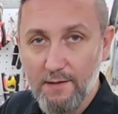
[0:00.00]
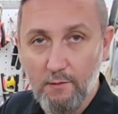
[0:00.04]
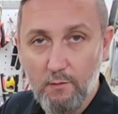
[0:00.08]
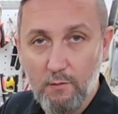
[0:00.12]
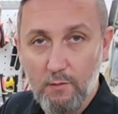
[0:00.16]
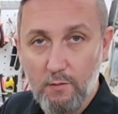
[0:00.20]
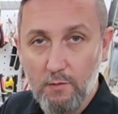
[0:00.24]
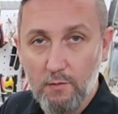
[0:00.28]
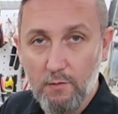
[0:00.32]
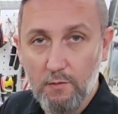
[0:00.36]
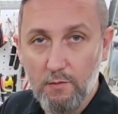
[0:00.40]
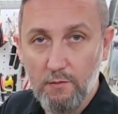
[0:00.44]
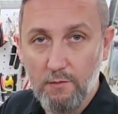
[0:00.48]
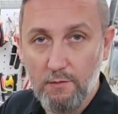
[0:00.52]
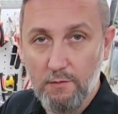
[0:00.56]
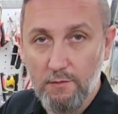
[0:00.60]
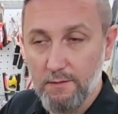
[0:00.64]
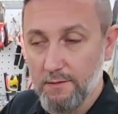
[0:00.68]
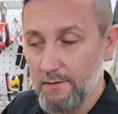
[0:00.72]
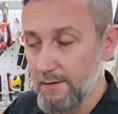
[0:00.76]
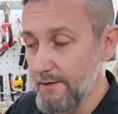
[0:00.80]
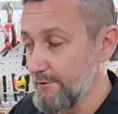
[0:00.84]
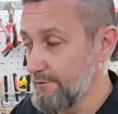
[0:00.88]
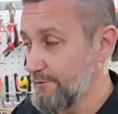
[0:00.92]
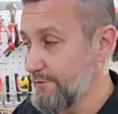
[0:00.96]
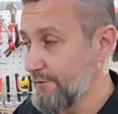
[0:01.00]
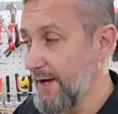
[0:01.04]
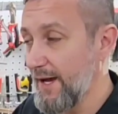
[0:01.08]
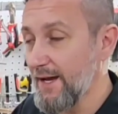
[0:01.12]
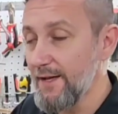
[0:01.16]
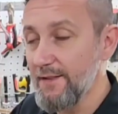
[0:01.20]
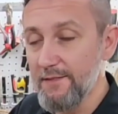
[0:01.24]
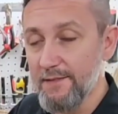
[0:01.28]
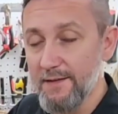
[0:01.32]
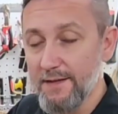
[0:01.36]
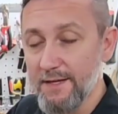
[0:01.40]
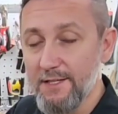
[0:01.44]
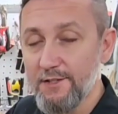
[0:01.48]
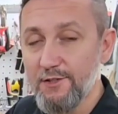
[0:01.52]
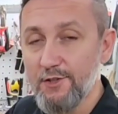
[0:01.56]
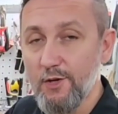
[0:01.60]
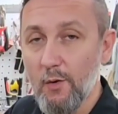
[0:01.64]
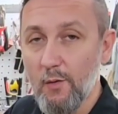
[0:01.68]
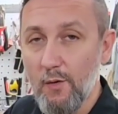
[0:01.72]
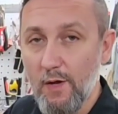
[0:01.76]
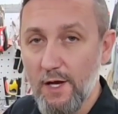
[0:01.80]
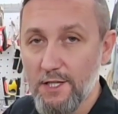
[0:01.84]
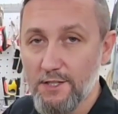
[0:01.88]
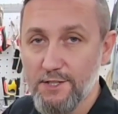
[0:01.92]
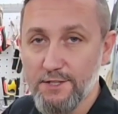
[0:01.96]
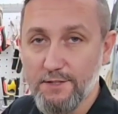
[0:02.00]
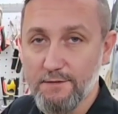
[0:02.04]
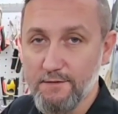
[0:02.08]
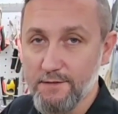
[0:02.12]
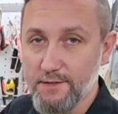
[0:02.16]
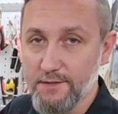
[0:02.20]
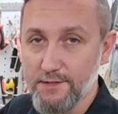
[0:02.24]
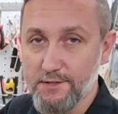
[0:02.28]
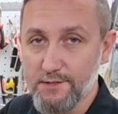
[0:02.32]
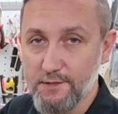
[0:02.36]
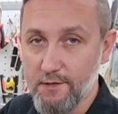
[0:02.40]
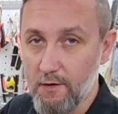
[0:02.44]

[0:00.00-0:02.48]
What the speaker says: it will affect the intonation of this